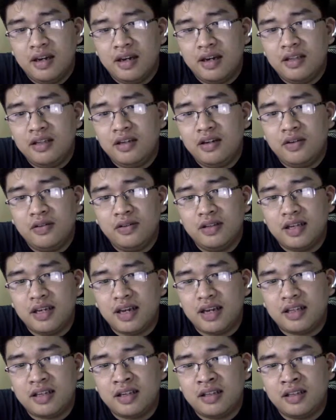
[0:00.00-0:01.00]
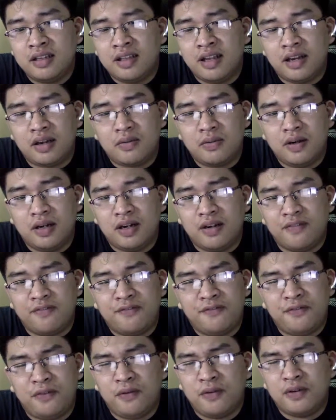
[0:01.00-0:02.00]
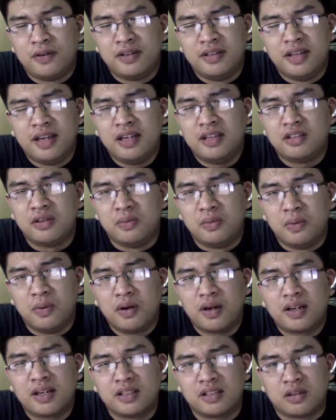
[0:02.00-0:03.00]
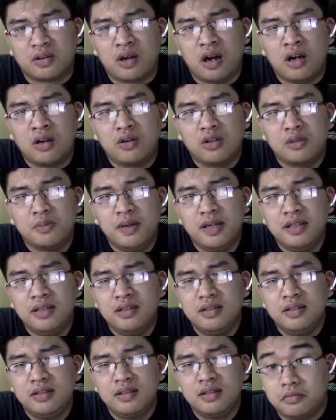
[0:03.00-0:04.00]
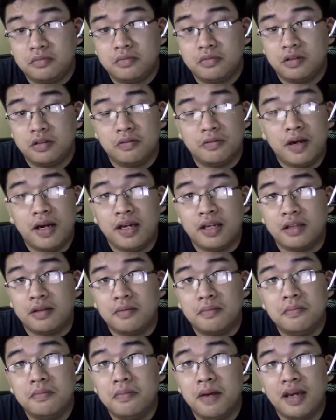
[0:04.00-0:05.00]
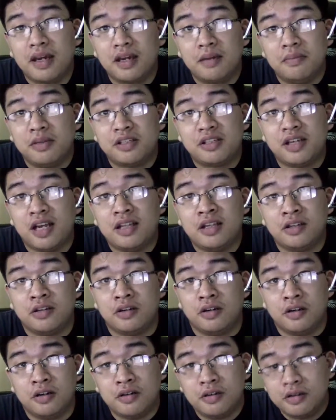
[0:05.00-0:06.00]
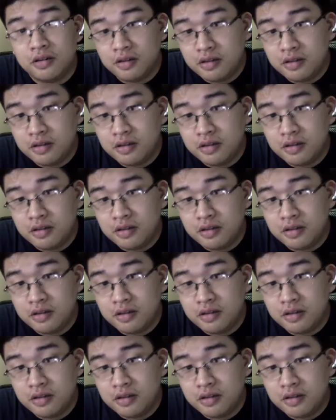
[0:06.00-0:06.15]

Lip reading: And he only attended 4 days of work as a congressman? Right, make him a senator.